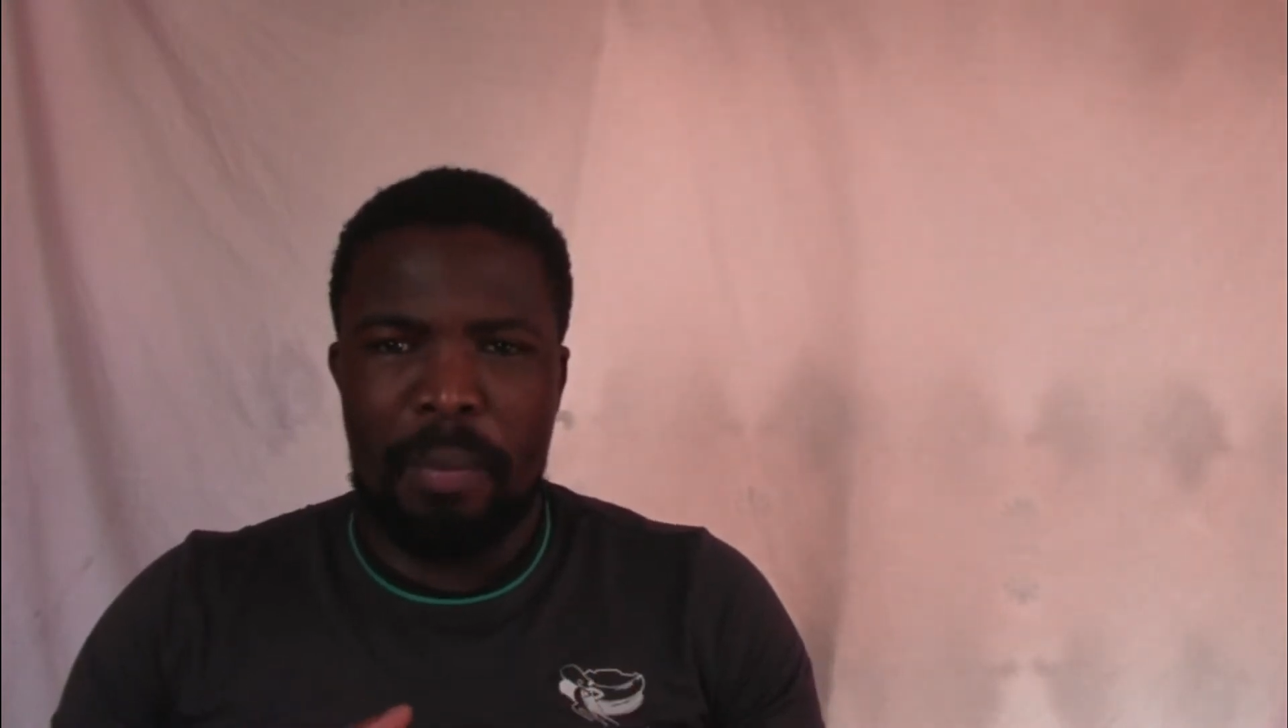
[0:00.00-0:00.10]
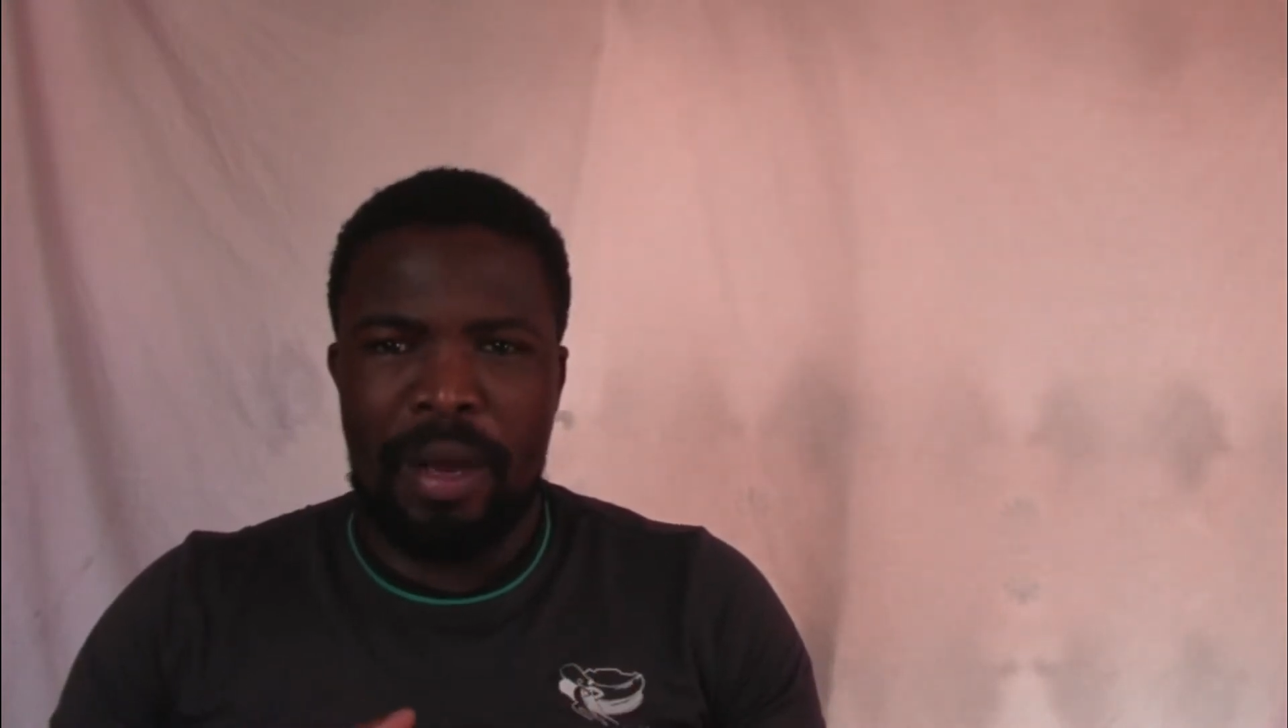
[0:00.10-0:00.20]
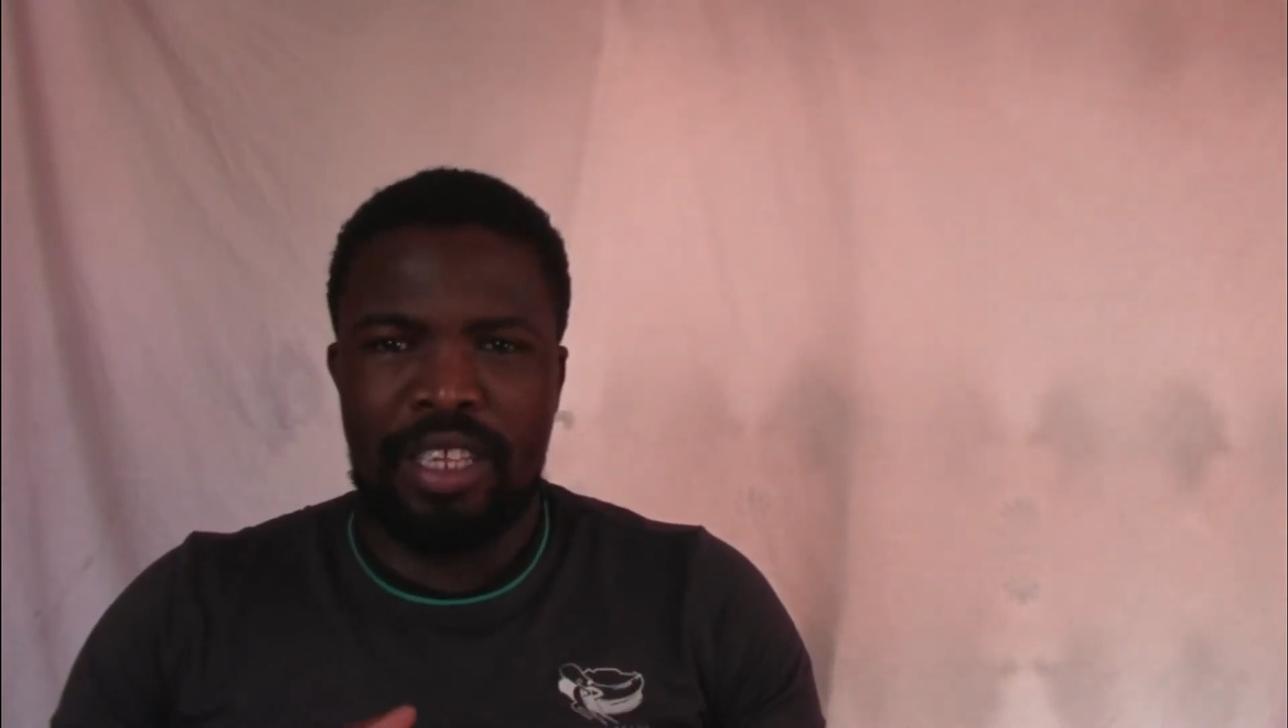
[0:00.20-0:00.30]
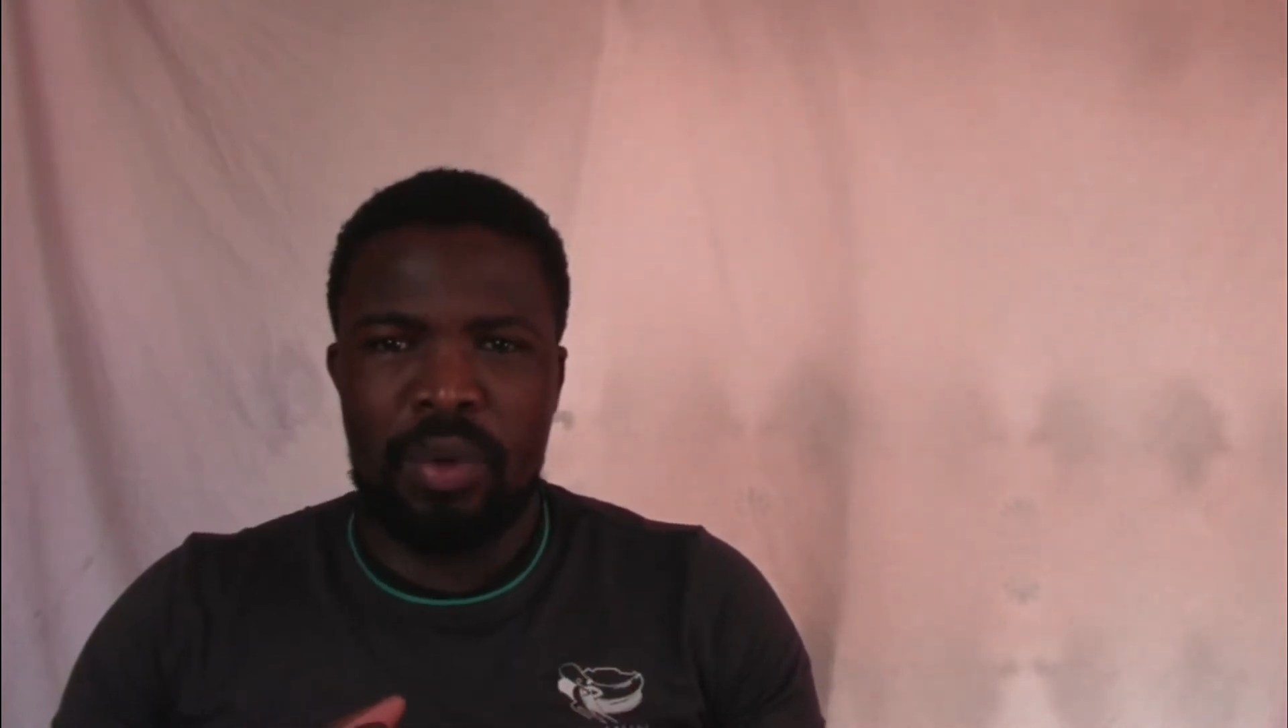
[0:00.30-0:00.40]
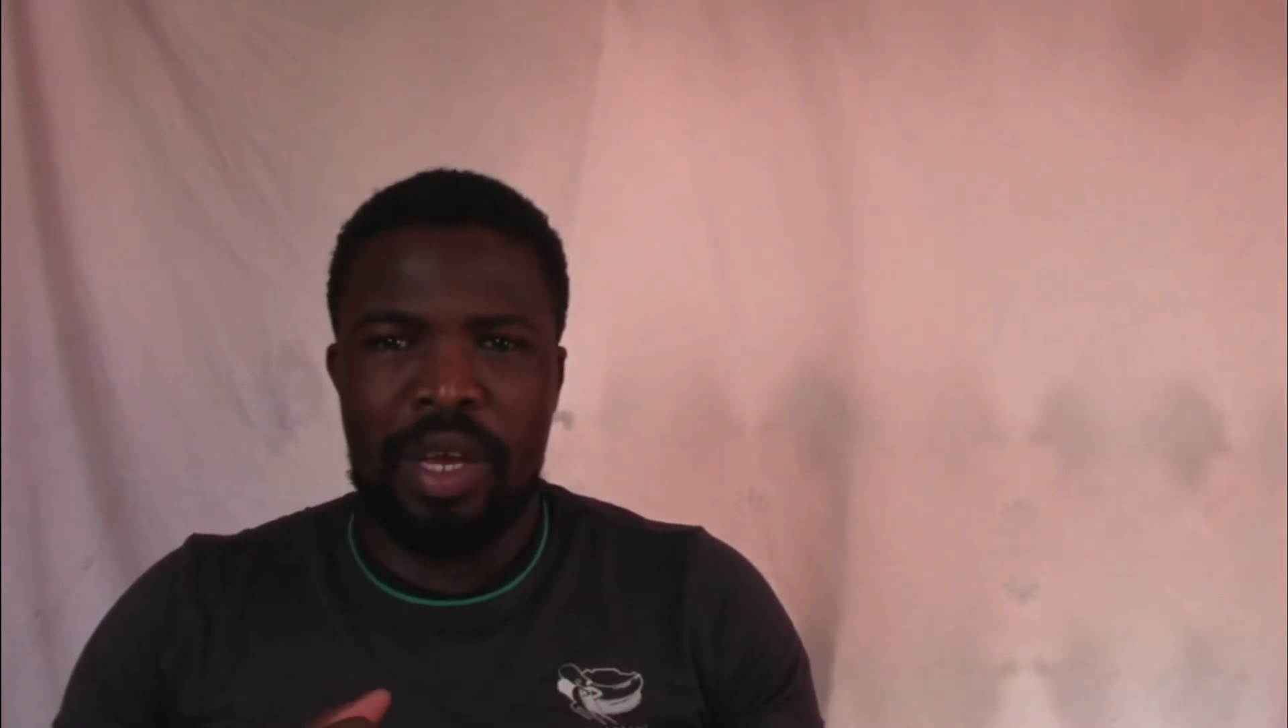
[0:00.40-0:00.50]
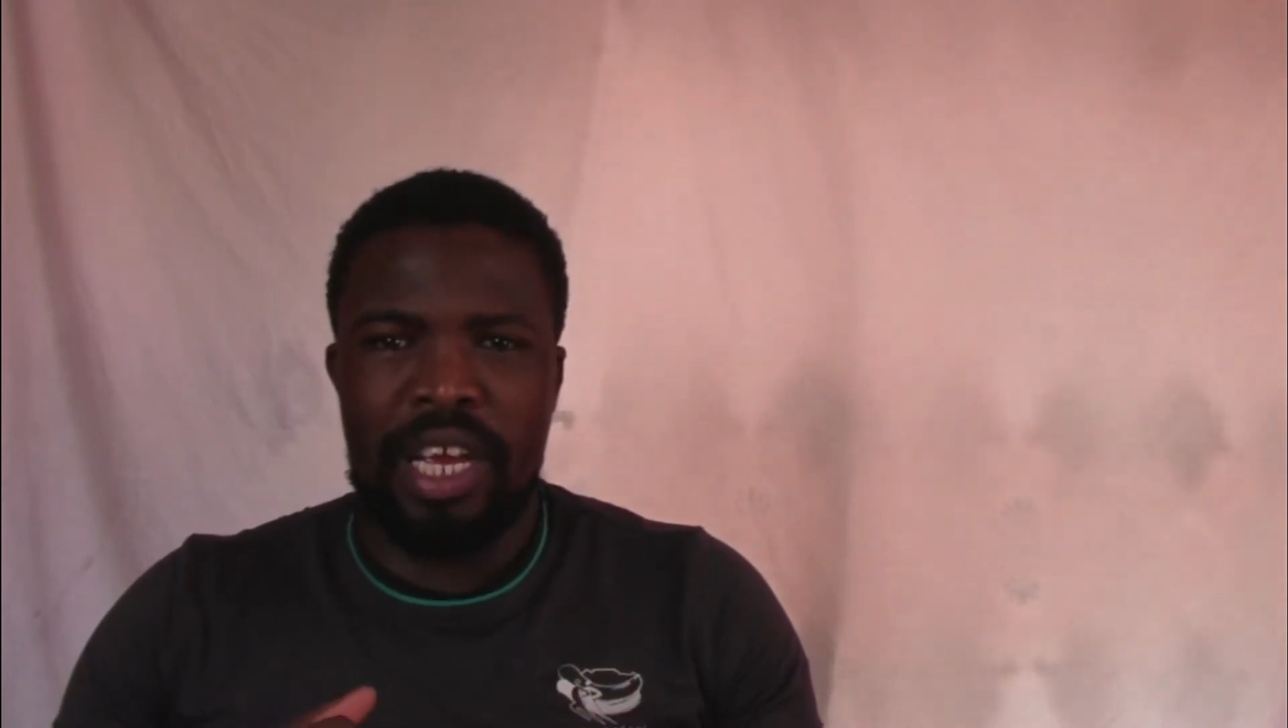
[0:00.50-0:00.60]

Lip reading: by the way,